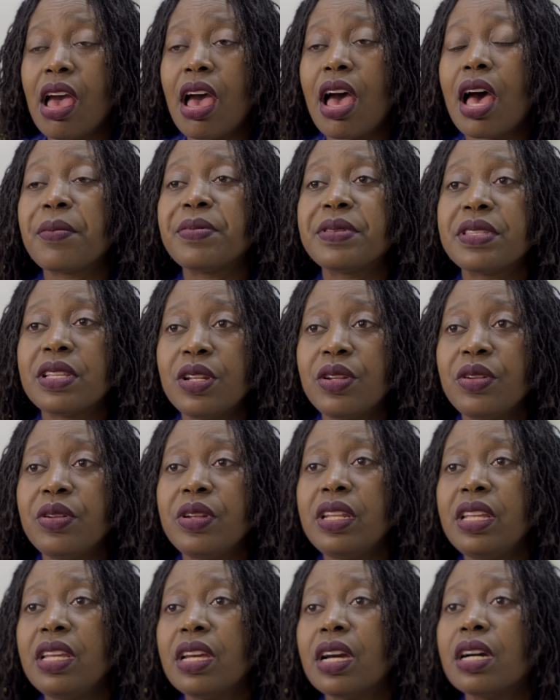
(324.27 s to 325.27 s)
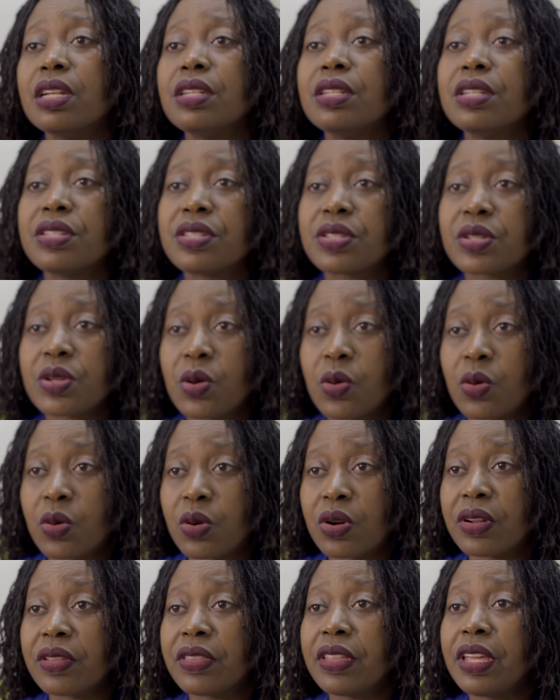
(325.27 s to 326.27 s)
absolutely
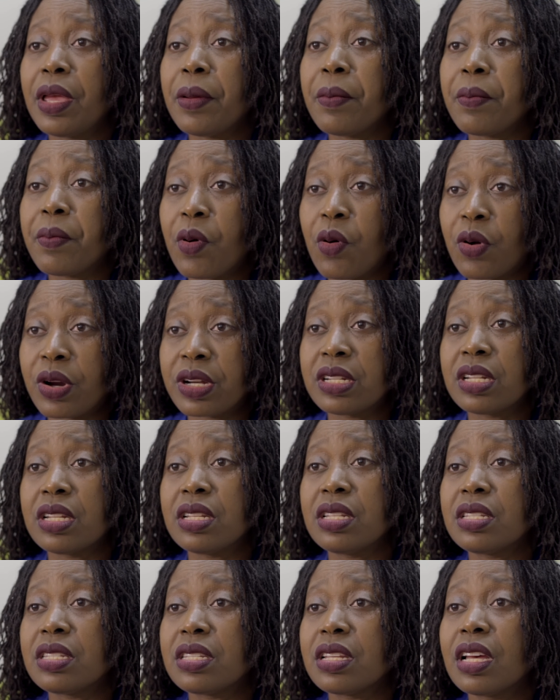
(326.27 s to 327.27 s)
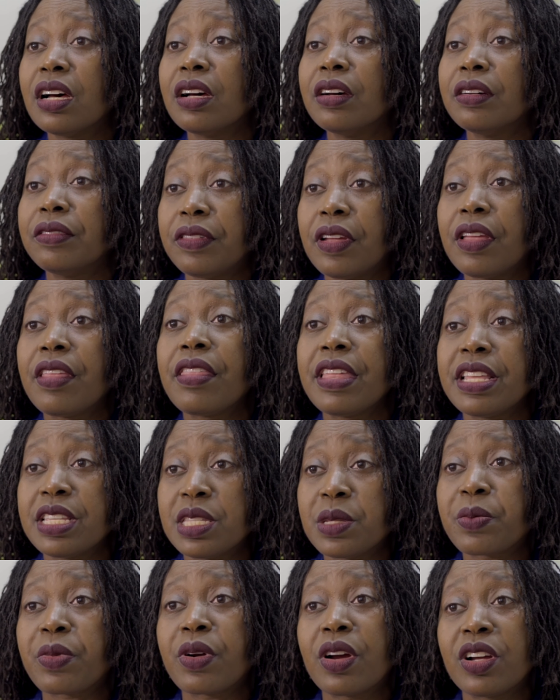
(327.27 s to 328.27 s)
underscore the importance of
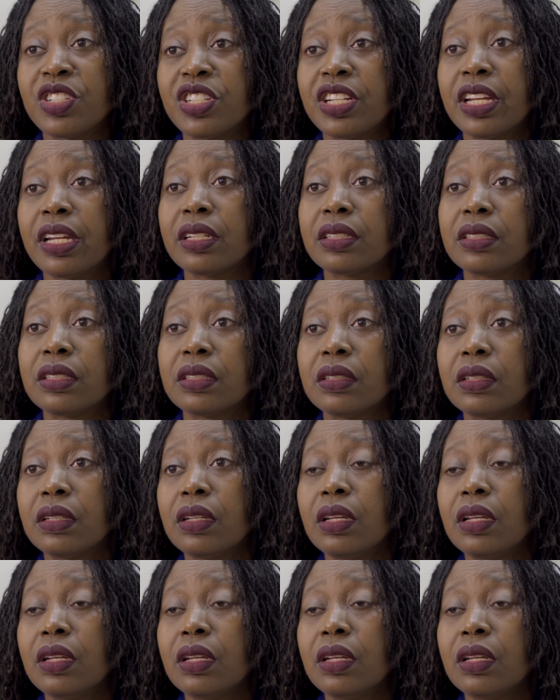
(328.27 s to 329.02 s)
this project.